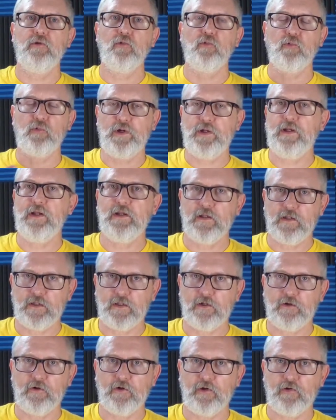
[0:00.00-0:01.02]
reading the
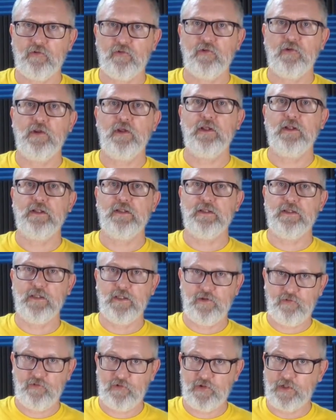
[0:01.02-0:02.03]
lyrics,
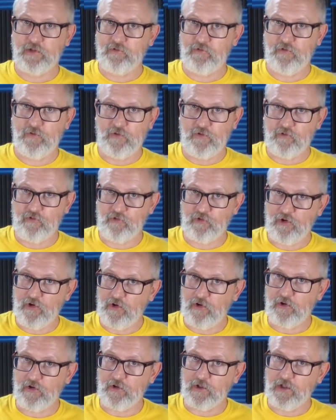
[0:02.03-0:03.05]
listening to the
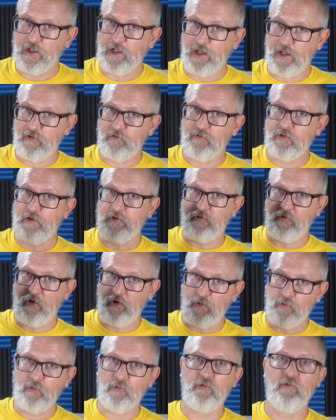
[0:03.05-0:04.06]
song as the
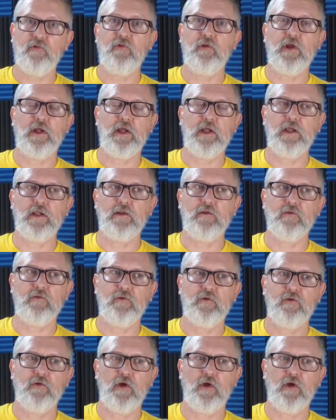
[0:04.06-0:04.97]
tones and